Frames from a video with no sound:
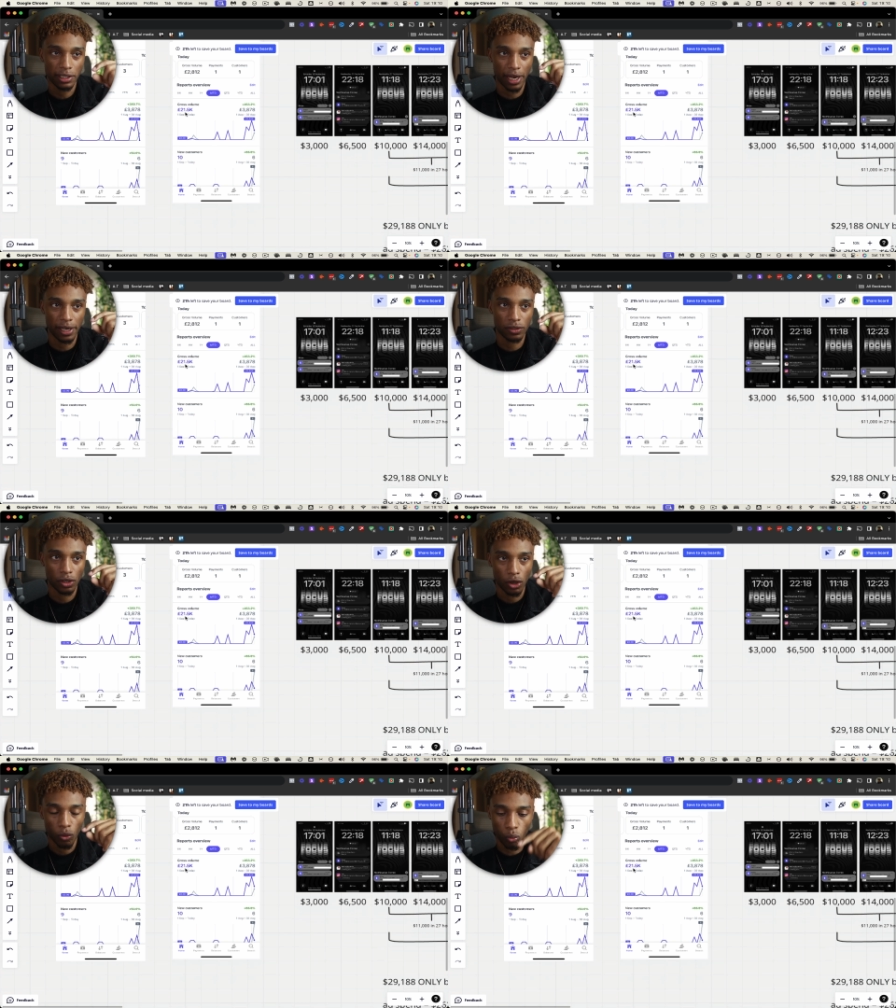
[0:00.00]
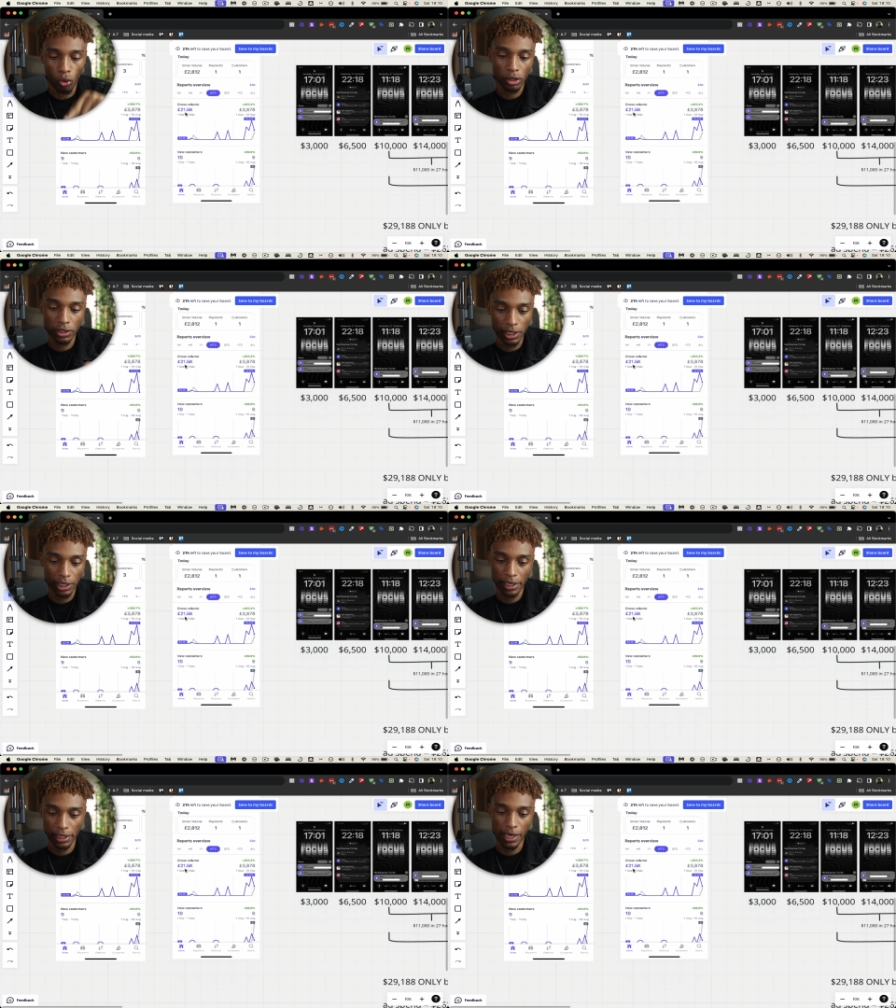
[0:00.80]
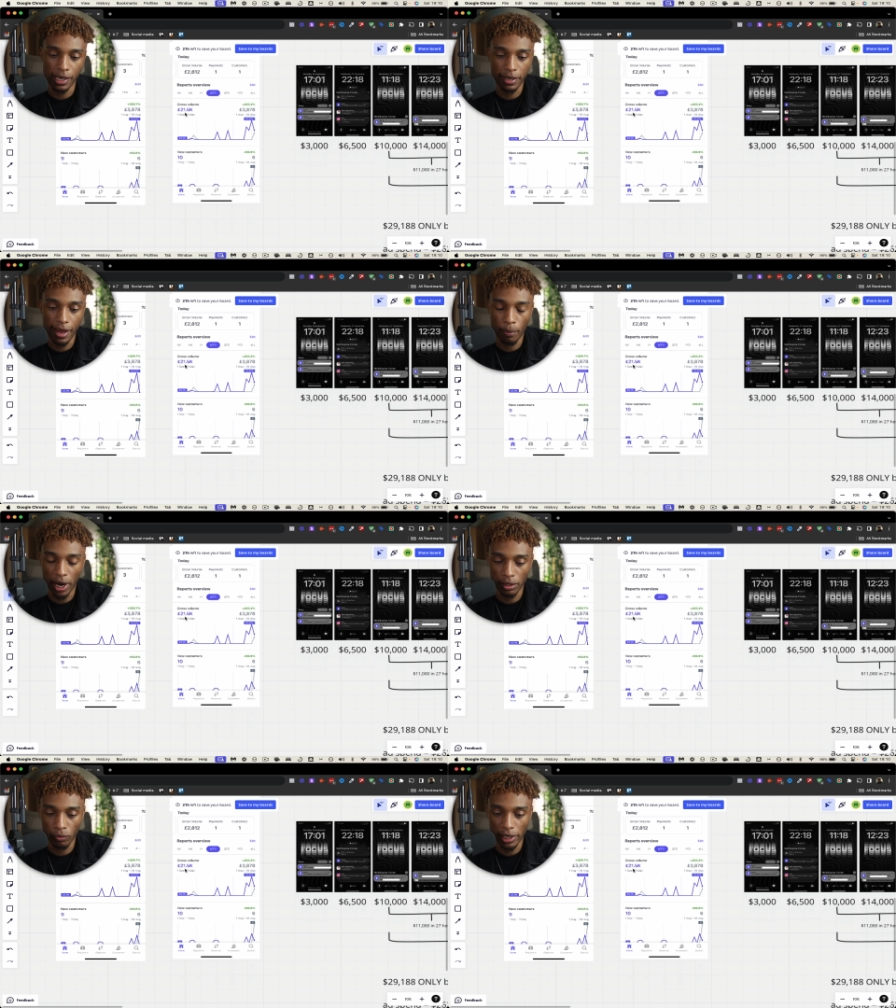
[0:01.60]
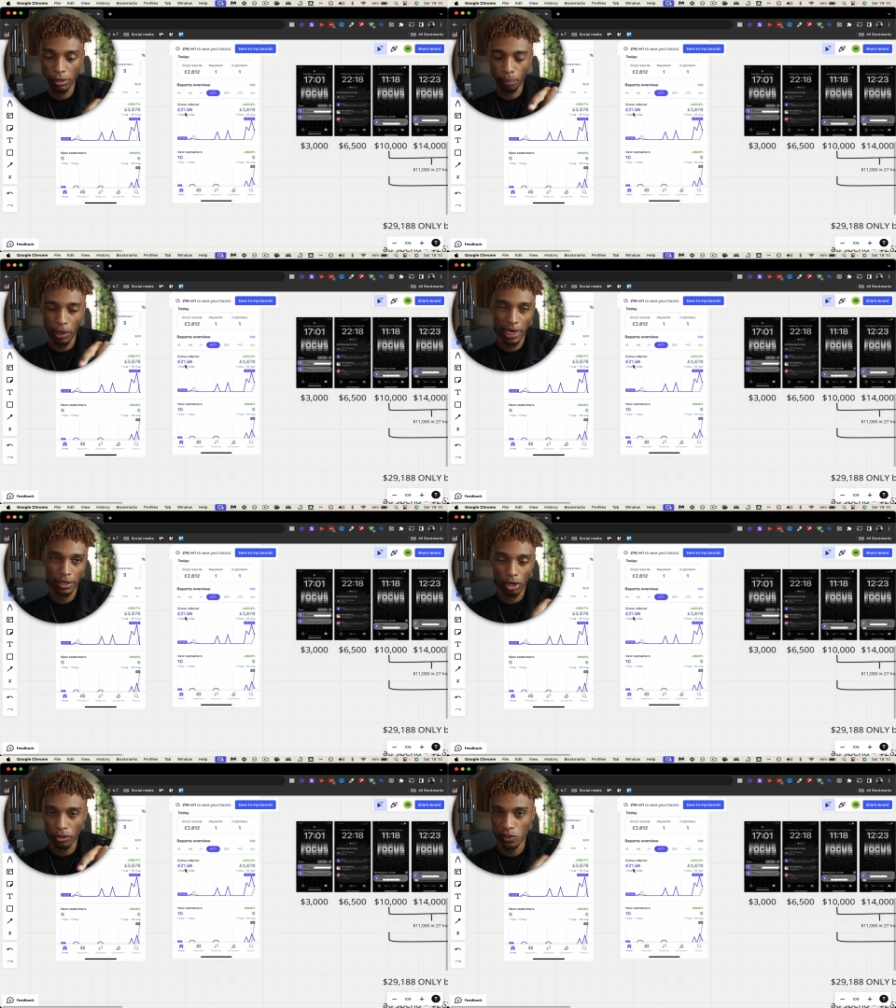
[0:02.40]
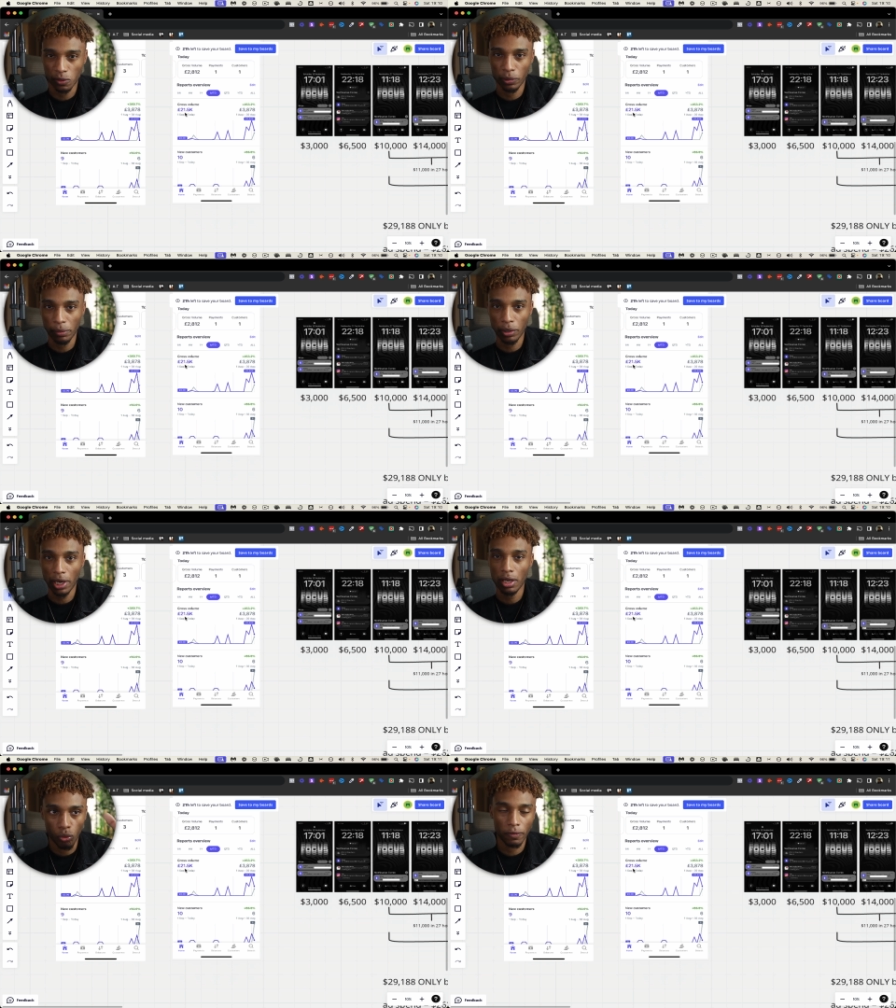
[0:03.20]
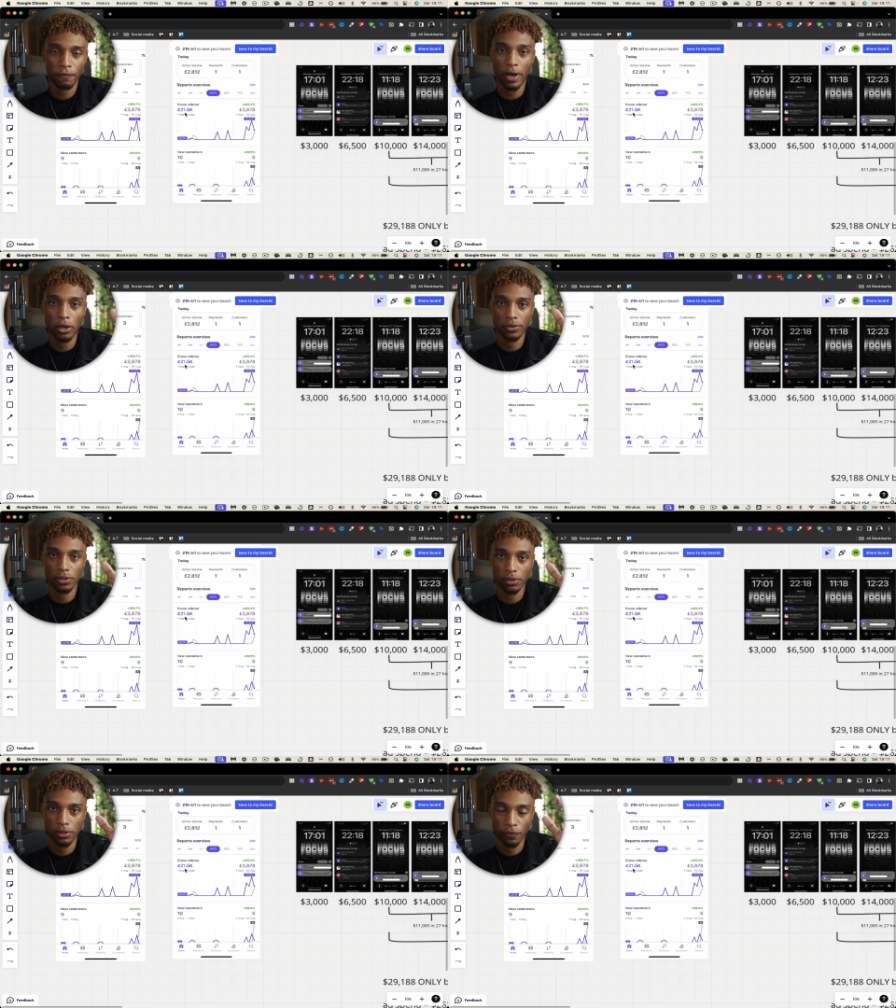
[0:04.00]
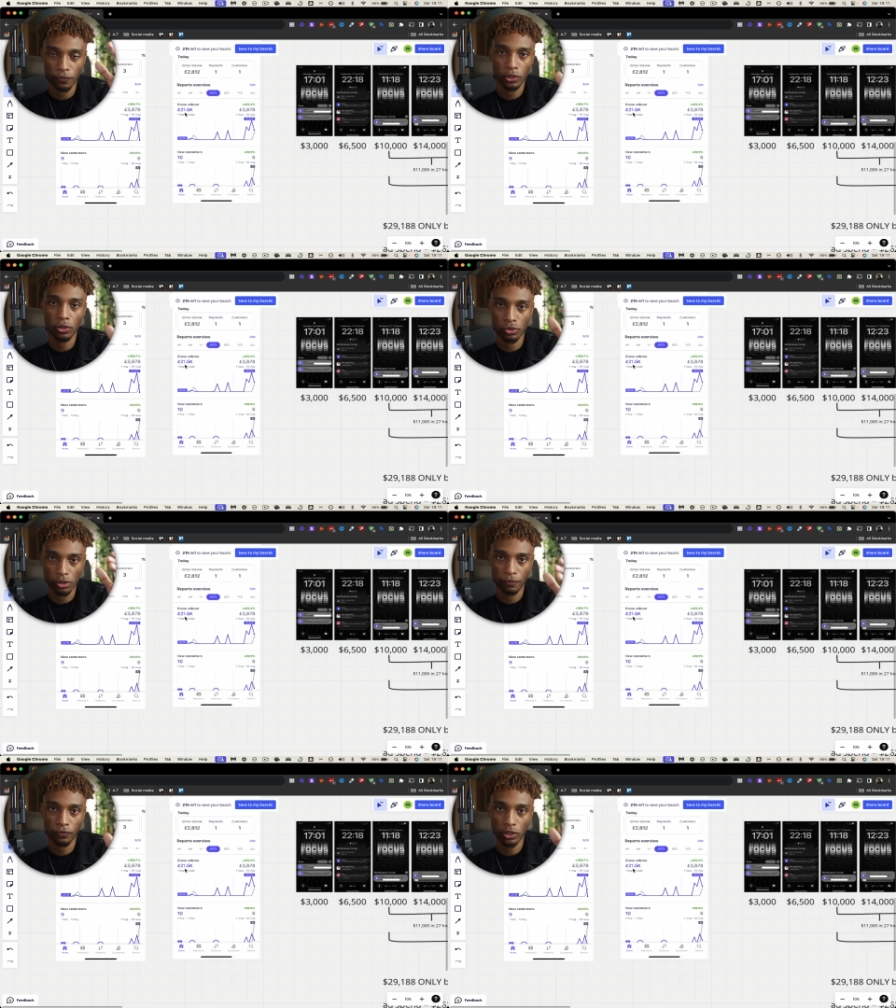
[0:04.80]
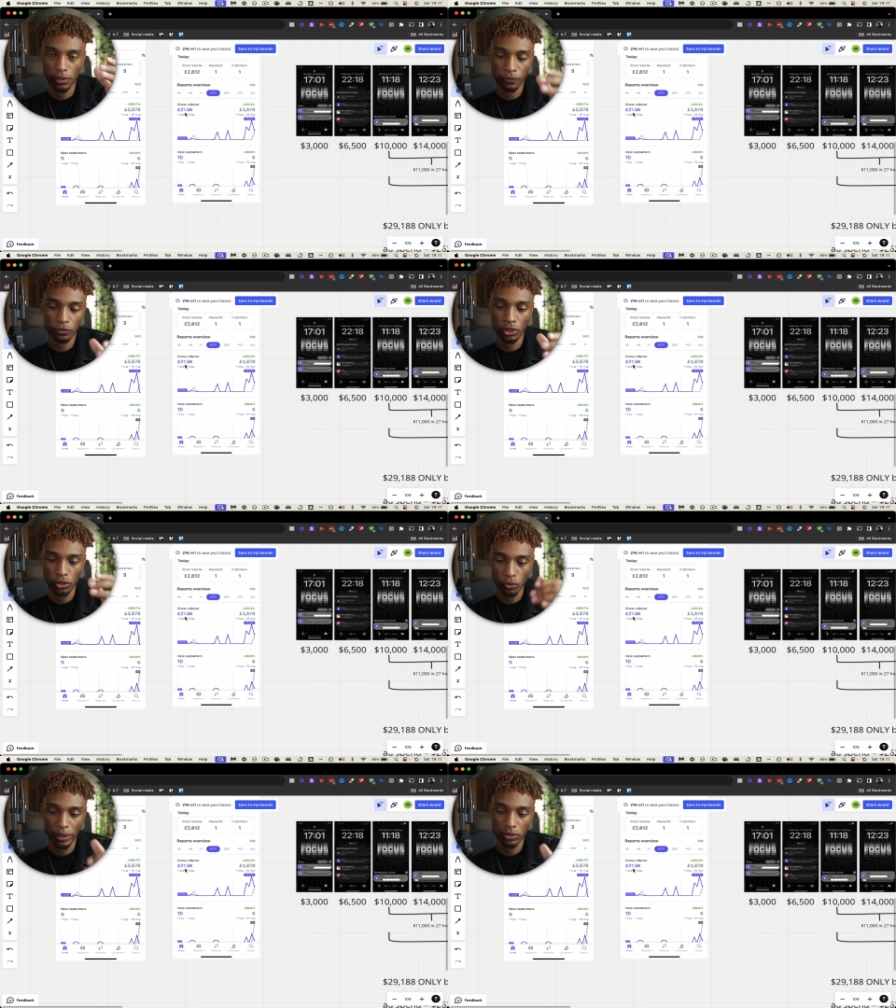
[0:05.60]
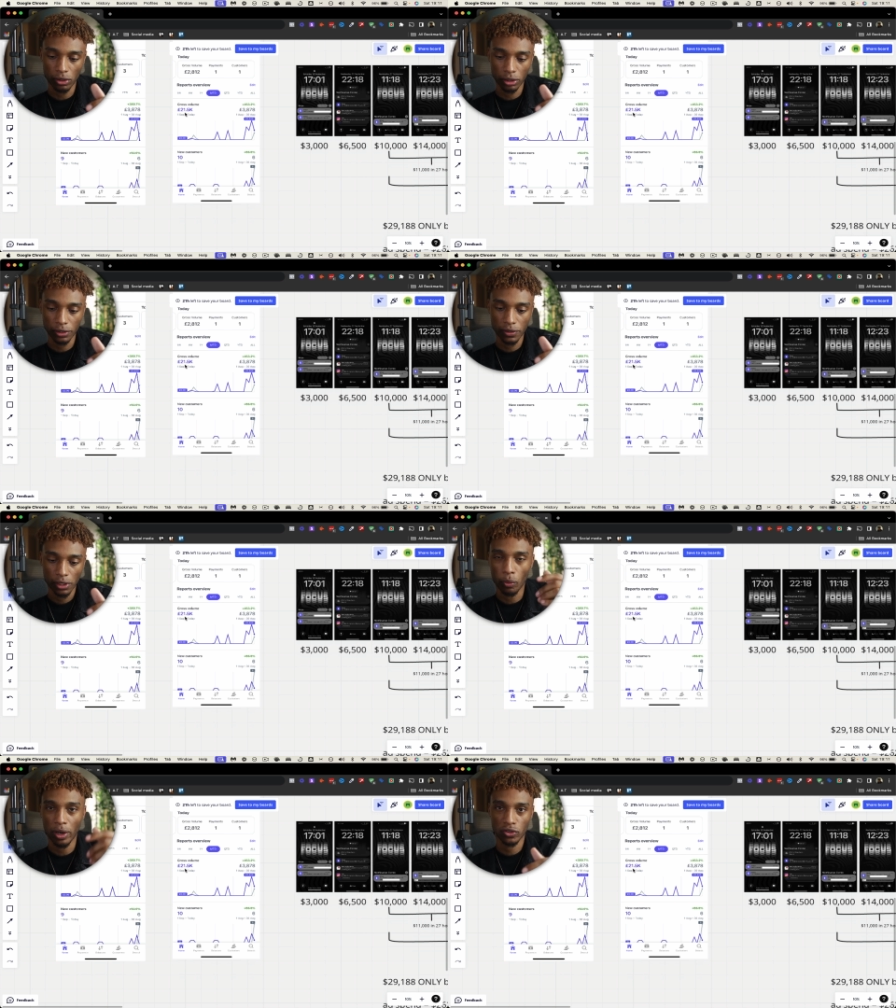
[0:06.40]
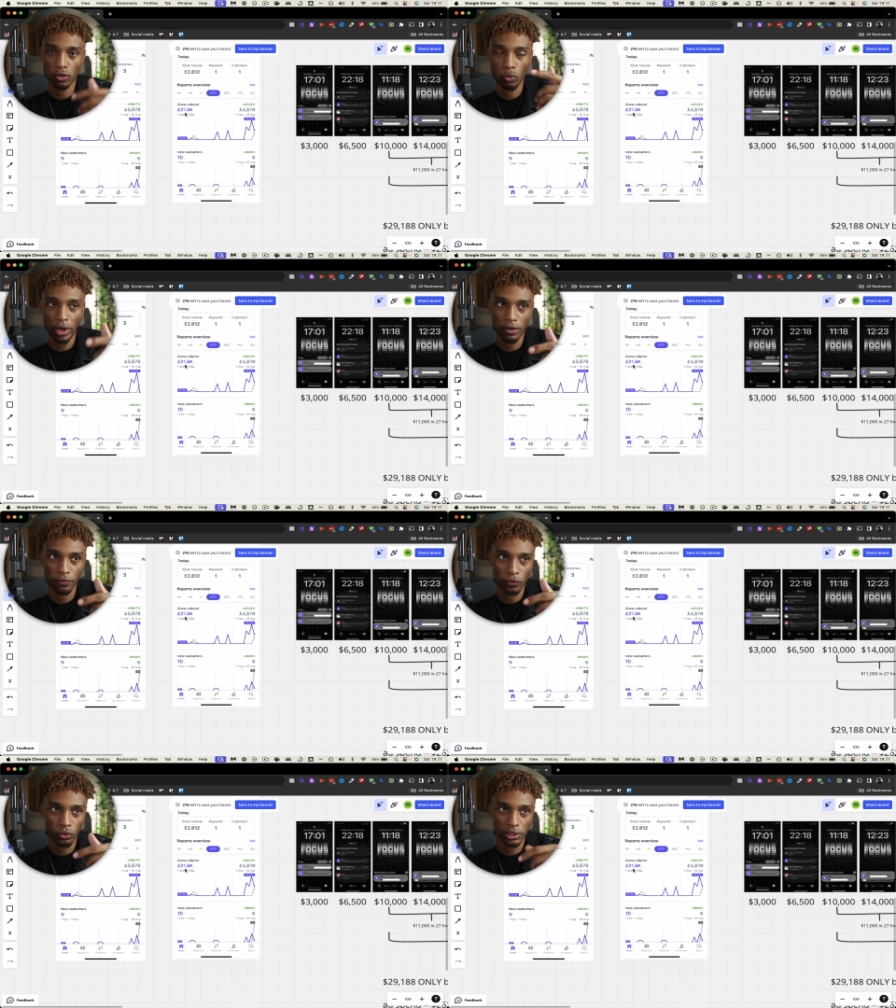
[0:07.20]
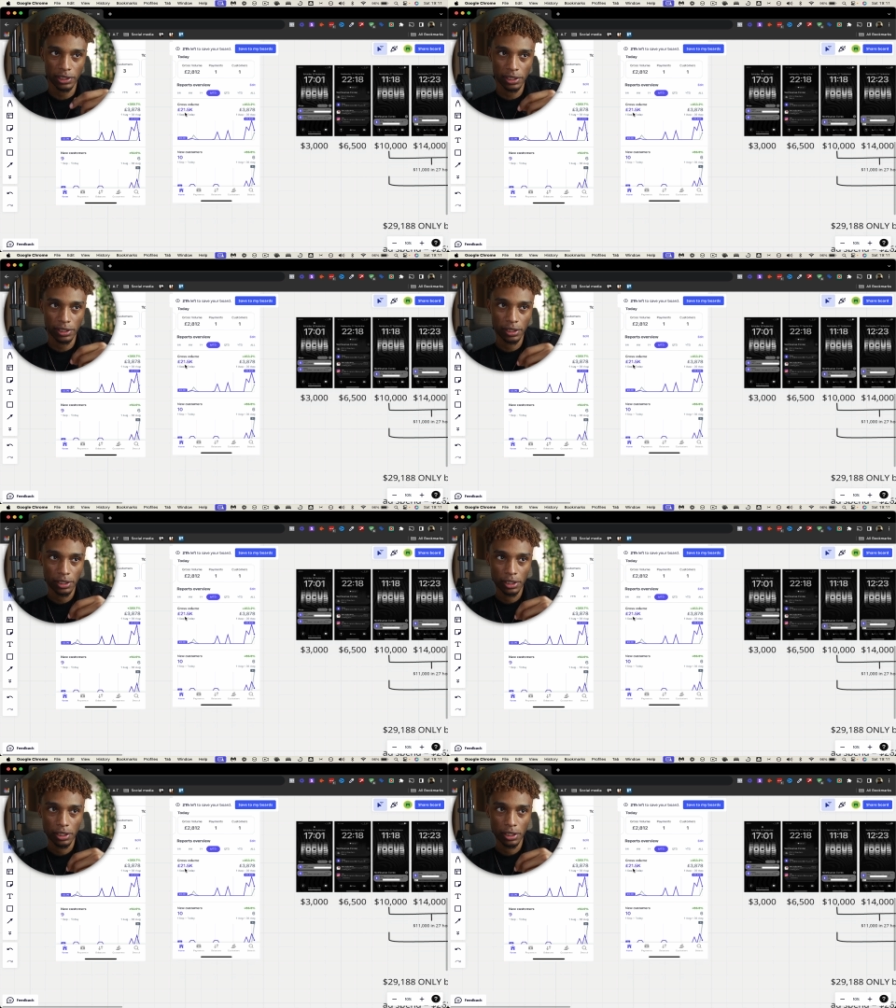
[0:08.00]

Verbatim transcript: There's one client in there, by the way, that paid on a split pay, 1,333 US dollars. So we're still waiting for the